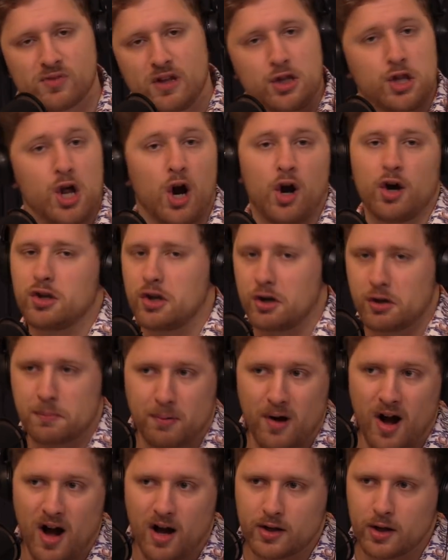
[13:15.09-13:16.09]

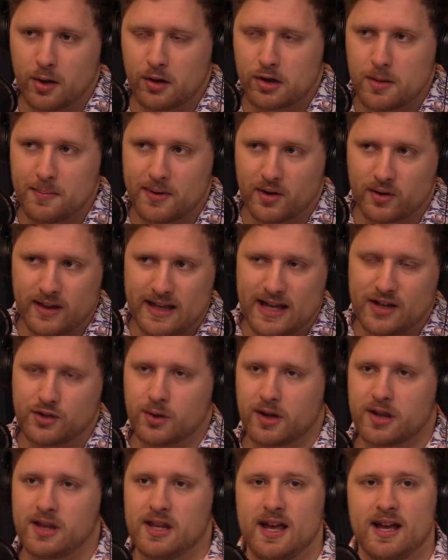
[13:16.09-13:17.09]
Chargers-Broncos should be really
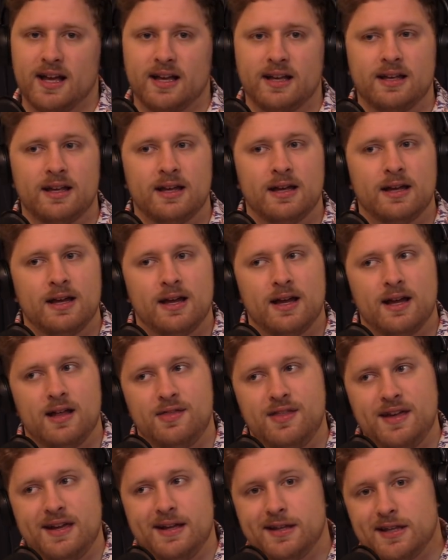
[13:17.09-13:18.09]
interesting.
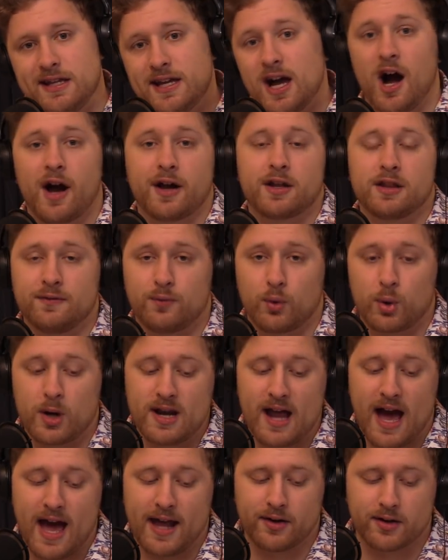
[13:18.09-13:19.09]
The Seahawks and the
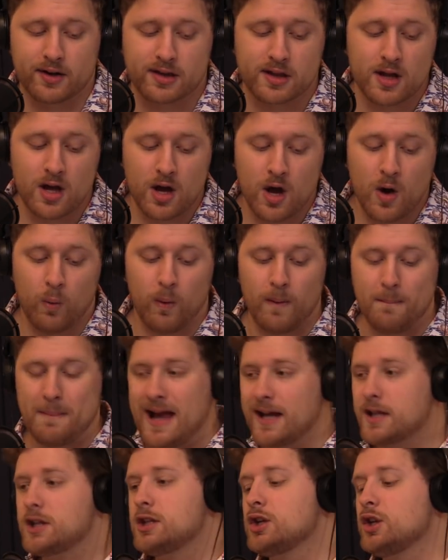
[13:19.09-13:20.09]
49ers. What
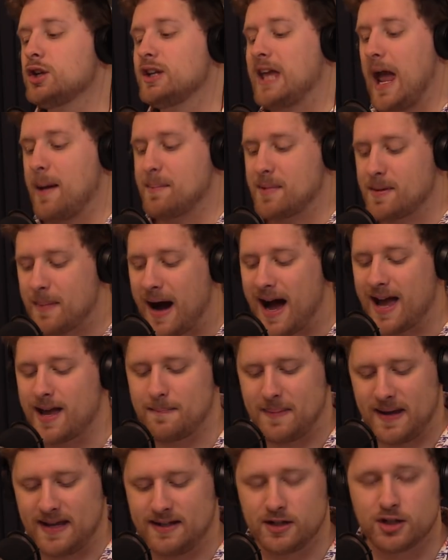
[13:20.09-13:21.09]
makes a good game, in my
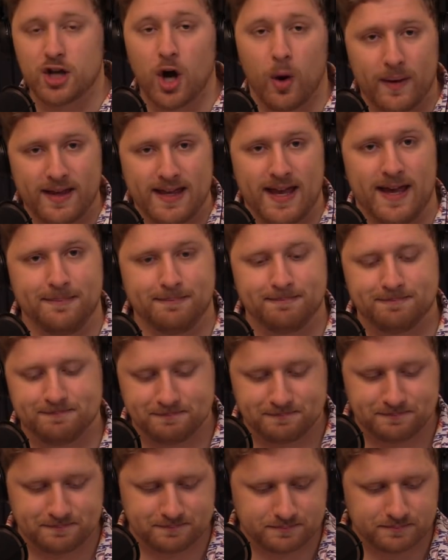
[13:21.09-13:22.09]
opinion, going in,
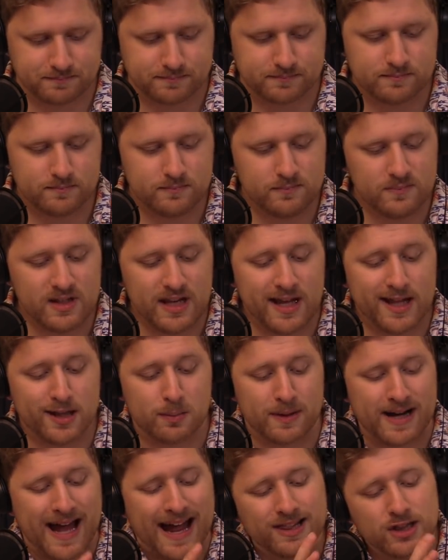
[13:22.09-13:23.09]
is
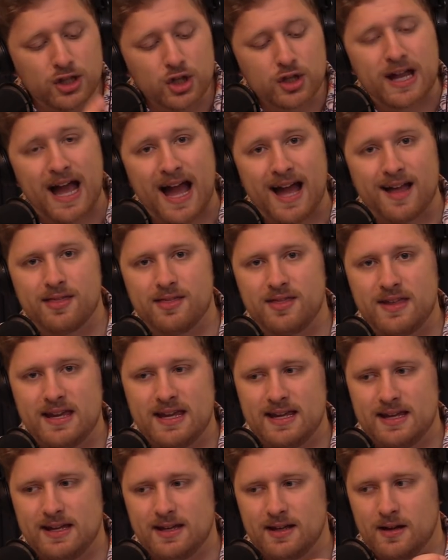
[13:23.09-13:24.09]
when I look at
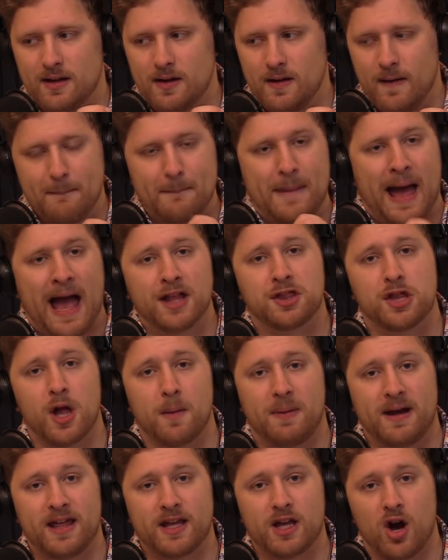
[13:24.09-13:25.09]
the
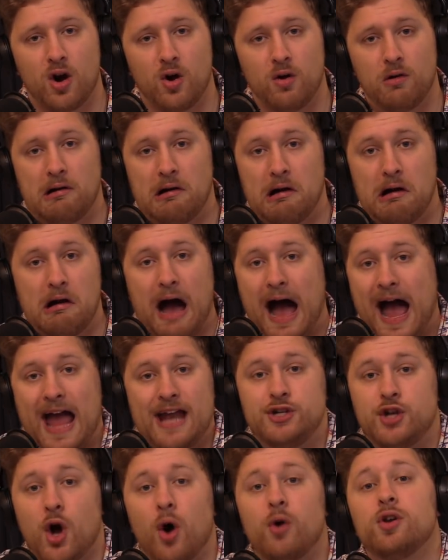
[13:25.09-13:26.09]
matchup and I go, I
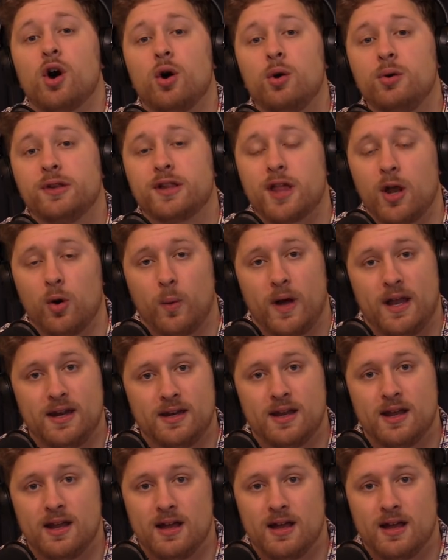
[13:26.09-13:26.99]
don't know who's going to win.